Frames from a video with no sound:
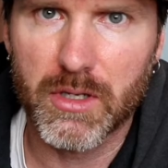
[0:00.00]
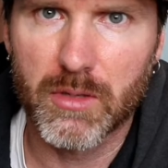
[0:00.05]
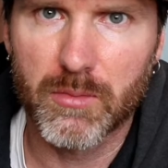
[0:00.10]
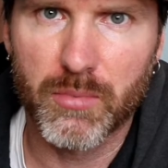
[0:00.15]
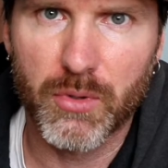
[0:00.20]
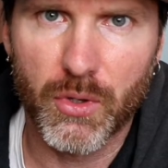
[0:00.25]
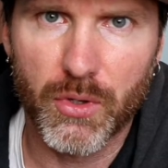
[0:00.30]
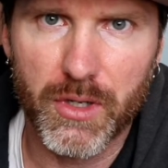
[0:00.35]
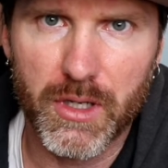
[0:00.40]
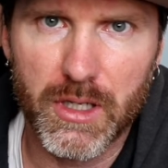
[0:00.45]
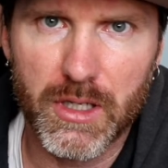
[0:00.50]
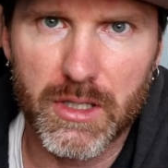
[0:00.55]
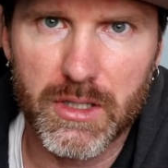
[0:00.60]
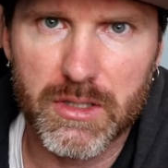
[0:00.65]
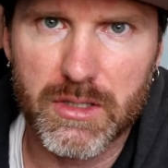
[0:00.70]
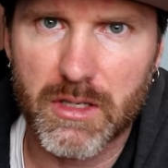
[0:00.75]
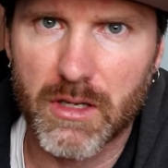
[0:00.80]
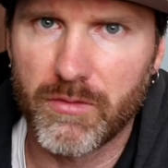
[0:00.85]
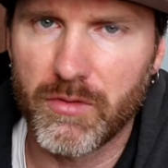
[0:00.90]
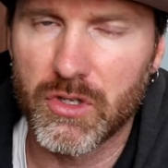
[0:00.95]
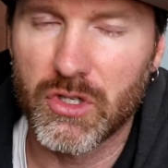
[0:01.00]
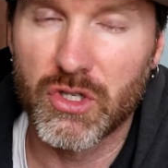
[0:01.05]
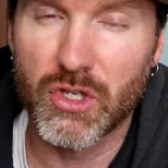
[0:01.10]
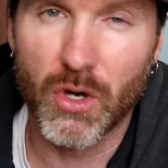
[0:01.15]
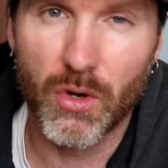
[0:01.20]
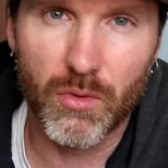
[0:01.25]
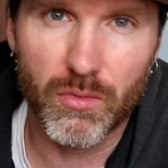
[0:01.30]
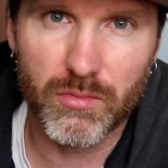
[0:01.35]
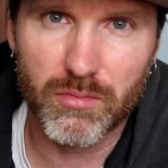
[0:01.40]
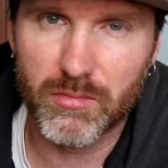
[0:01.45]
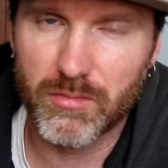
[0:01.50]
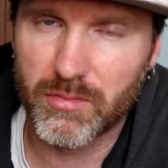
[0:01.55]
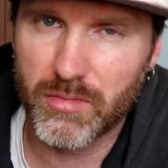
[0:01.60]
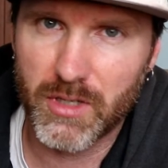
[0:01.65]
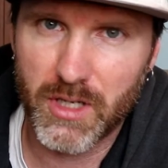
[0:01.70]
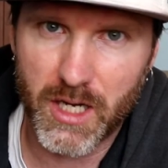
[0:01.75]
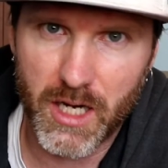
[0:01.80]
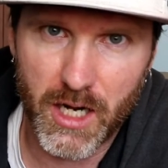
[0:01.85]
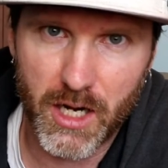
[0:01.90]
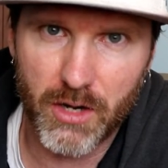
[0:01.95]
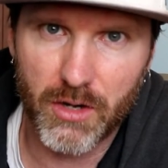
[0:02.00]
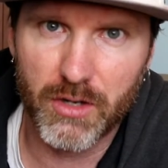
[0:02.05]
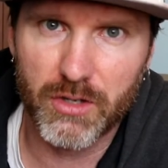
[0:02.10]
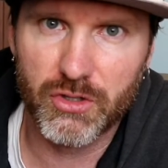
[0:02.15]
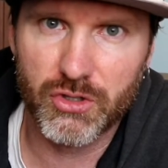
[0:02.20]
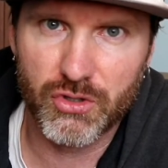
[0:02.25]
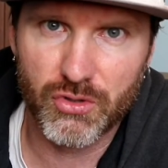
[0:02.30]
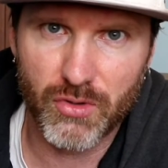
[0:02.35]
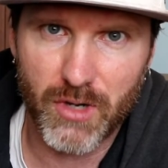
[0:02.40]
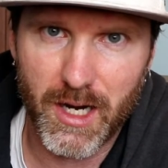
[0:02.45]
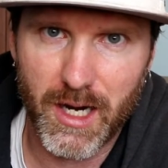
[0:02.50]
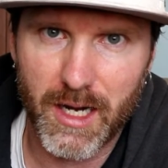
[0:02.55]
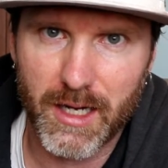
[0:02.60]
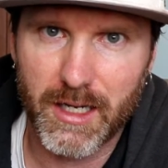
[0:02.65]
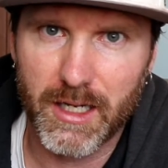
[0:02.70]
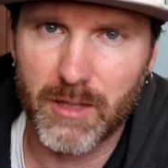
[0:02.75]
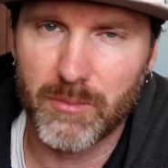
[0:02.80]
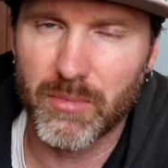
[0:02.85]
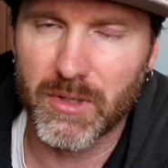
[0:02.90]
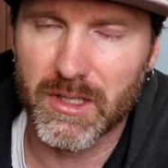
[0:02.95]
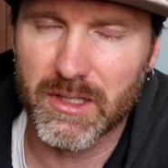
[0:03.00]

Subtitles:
the employees, if you don't care to track it,